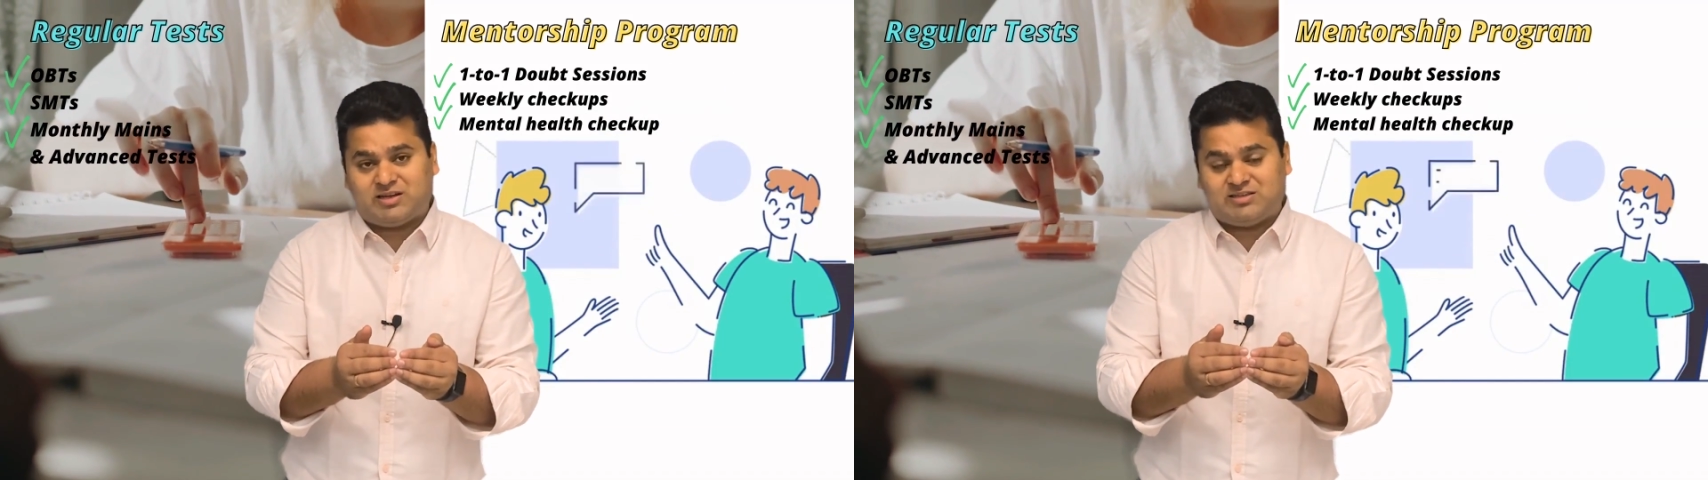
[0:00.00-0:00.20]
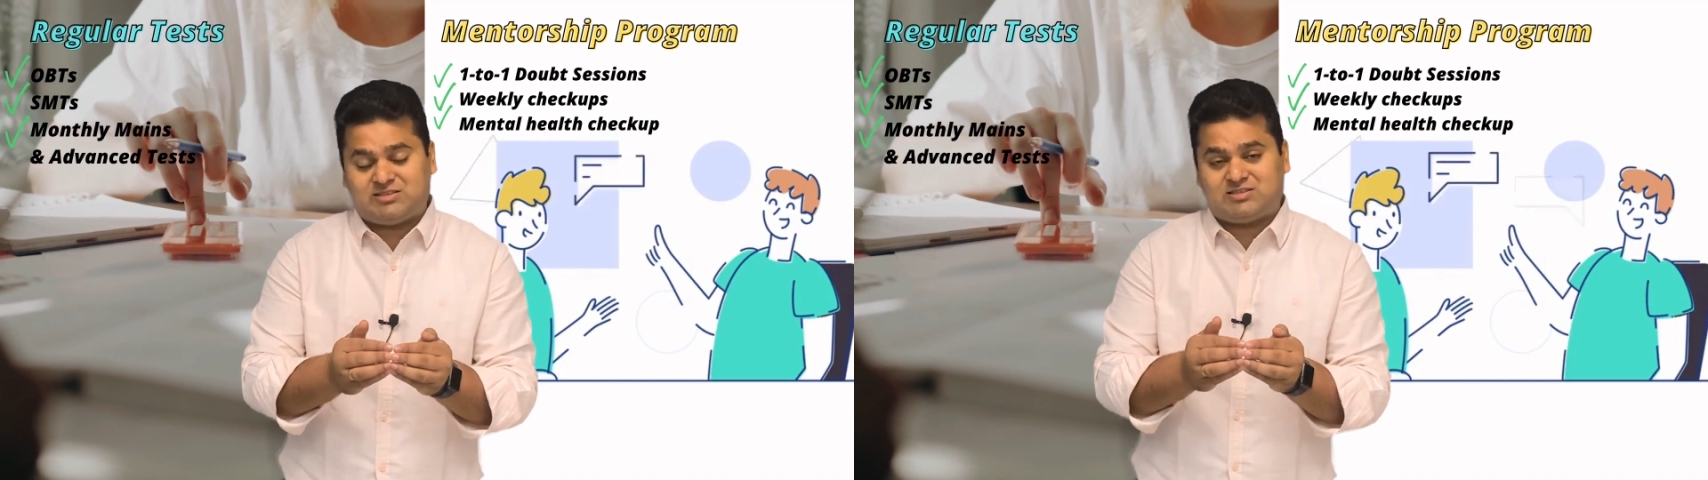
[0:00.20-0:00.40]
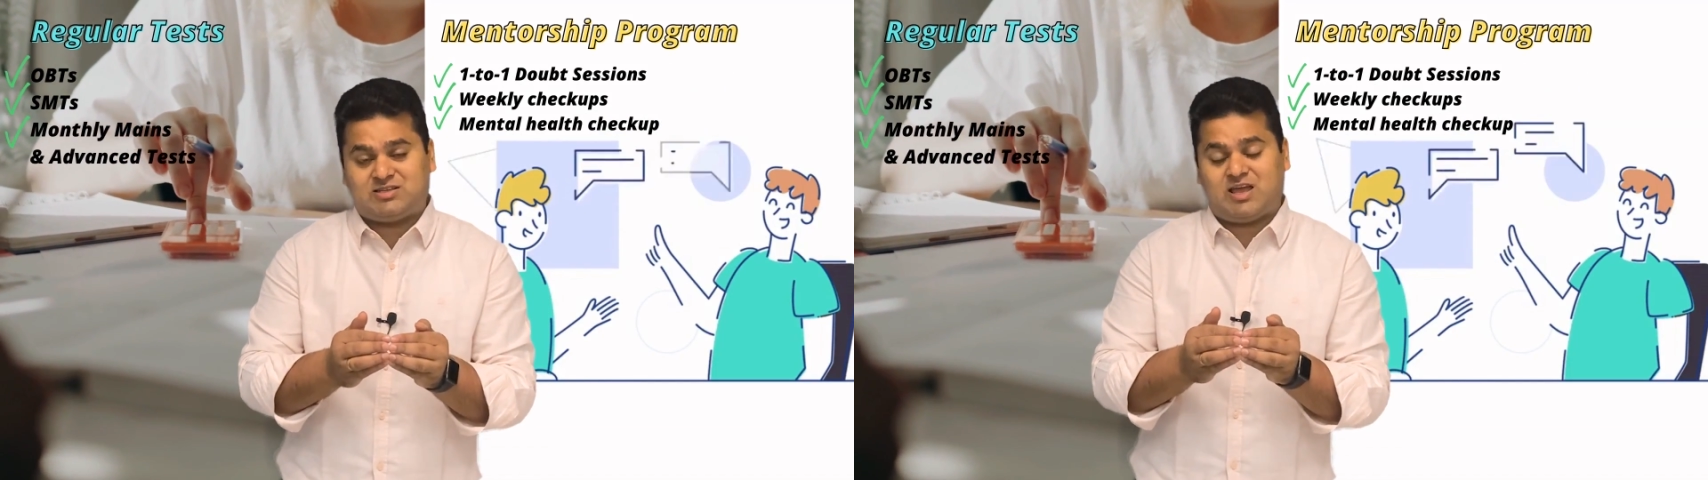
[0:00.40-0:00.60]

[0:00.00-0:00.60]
tests